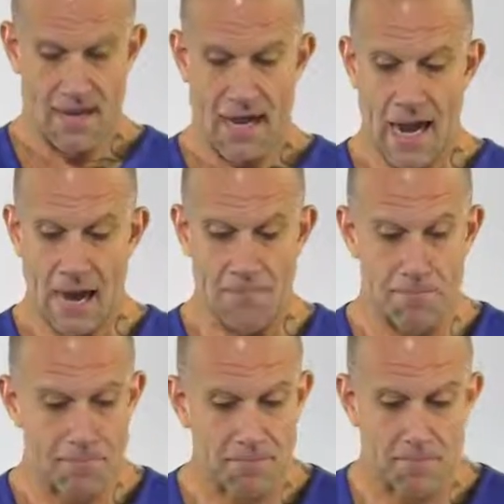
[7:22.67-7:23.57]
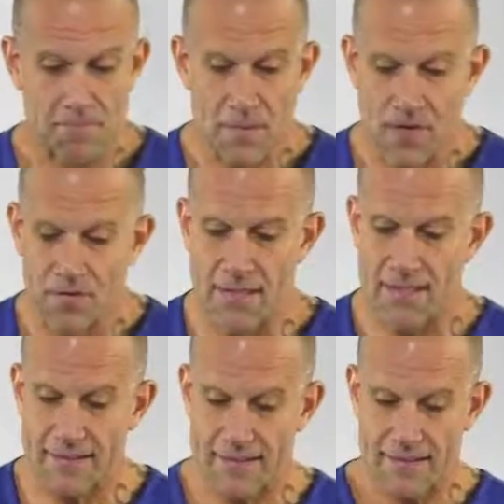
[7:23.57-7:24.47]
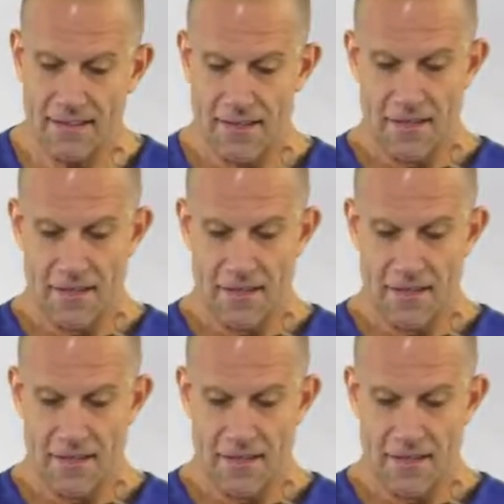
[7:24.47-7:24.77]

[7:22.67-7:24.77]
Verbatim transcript: um, you know, this